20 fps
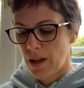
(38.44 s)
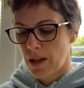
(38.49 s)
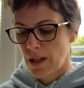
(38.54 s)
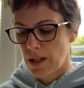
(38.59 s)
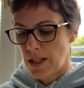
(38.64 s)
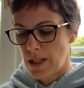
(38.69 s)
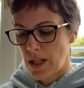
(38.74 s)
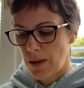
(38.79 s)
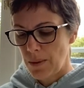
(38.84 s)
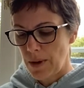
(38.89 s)

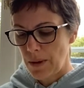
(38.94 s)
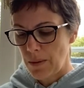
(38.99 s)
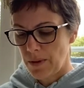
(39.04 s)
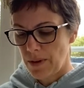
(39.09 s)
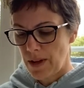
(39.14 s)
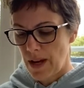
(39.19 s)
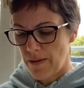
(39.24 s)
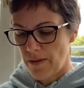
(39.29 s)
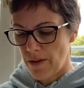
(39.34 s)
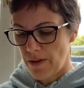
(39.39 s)
So we will
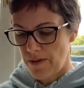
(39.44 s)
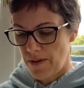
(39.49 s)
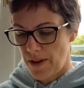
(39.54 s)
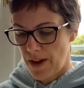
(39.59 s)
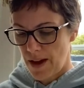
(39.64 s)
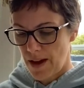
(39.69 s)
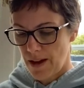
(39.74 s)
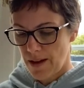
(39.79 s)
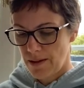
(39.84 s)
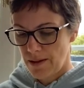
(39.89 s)
never
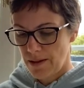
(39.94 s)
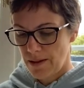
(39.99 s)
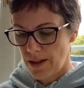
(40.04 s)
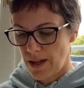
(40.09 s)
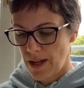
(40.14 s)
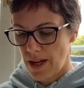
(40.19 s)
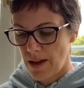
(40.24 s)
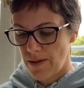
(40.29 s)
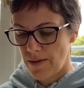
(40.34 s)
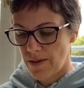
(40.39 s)
fear,
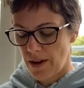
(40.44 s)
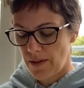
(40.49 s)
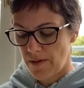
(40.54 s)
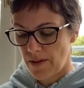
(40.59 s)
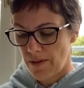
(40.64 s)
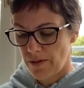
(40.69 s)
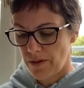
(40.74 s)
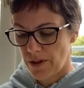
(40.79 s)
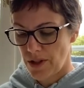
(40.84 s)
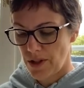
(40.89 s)
even if
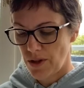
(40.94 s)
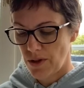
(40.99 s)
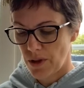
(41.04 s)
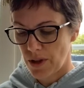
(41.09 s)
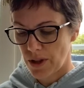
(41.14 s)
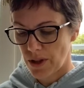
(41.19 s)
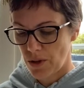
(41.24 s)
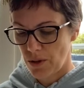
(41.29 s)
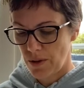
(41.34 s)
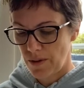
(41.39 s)
every
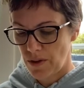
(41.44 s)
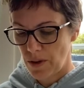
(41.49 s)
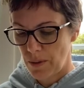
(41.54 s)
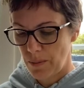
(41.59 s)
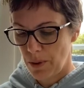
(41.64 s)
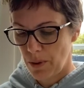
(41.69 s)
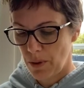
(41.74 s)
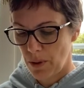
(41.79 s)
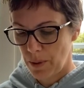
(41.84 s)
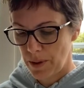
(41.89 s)
structure of
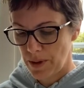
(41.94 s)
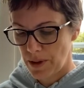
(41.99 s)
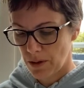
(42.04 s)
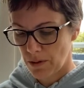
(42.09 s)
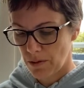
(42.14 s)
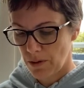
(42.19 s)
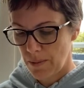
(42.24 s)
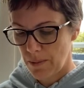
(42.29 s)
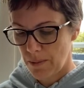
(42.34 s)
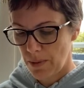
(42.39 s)
support were to
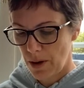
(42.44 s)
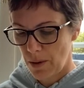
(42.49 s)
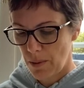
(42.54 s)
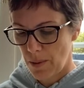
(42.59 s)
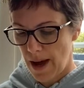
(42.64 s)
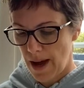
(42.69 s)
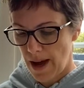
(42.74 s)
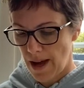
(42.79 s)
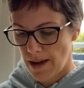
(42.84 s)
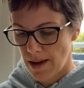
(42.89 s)
crumble
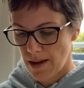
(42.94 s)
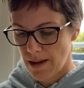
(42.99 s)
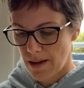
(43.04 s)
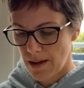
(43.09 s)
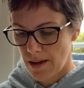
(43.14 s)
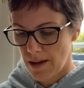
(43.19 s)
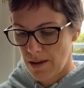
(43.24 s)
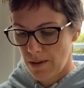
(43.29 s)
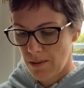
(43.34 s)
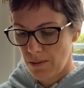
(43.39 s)
away.
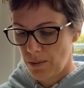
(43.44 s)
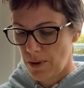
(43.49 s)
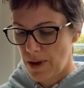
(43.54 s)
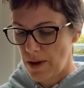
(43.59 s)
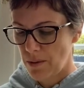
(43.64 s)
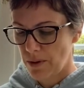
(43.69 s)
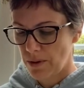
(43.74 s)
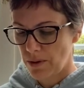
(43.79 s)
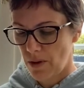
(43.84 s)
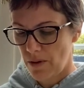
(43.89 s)
We
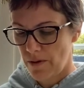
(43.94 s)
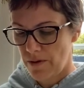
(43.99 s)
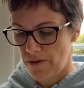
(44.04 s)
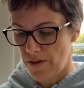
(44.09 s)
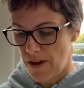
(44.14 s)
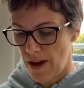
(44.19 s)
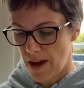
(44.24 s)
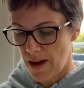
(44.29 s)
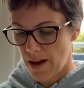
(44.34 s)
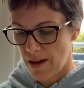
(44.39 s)
will not
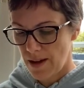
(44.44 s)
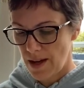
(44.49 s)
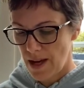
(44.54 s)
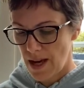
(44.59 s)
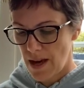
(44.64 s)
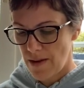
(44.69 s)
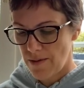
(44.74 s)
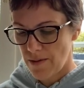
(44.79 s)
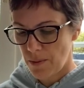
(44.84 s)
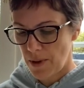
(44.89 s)
fear,
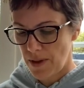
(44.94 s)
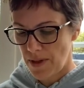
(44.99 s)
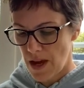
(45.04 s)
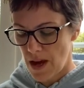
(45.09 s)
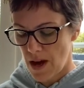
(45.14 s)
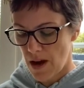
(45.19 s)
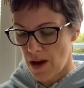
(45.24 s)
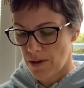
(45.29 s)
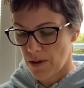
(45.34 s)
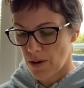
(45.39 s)
even when the
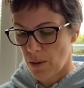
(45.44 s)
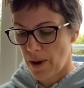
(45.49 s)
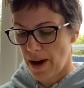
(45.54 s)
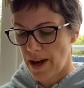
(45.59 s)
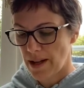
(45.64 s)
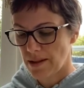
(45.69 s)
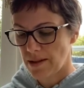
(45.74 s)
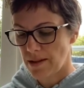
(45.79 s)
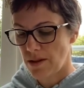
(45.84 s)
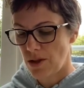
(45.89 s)
earth
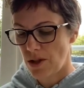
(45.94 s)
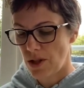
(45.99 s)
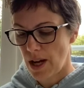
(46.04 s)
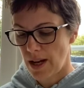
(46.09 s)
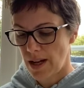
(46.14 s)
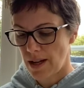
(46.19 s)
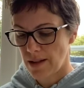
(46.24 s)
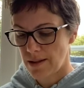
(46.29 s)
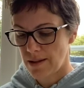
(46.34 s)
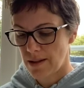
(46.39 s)
quakes and
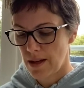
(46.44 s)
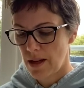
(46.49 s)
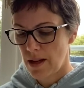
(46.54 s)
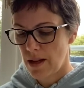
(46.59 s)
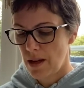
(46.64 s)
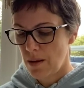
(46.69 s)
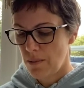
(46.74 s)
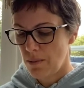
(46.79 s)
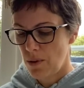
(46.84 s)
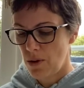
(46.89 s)
shakes,
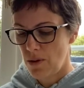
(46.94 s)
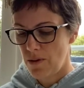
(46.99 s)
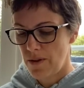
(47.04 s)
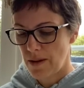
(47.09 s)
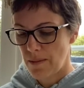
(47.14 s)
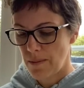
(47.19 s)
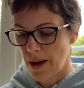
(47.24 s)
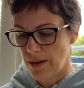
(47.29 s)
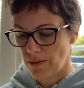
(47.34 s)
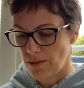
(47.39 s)

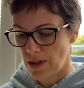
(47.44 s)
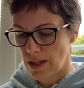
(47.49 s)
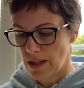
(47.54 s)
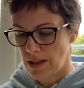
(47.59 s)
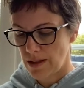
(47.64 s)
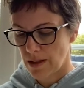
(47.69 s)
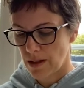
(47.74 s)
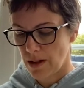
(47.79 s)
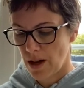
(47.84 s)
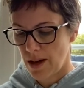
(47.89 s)
moving
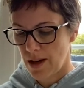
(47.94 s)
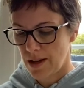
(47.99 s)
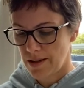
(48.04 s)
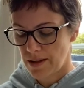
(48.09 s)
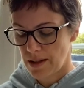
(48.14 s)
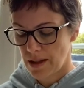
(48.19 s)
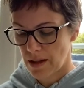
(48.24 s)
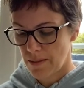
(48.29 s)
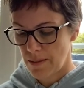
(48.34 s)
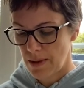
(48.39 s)
mountains and
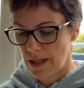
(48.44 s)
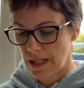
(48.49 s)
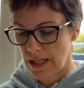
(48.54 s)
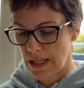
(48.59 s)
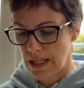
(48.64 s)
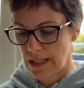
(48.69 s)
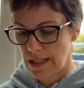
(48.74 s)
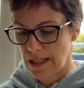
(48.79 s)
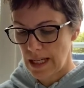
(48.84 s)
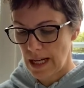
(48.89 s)
casting them into
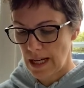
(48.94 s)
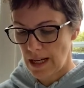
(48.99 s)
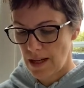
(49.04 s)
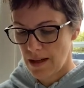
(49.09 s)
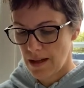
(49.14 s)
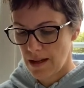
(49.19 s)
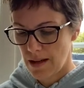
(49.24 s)
the sea.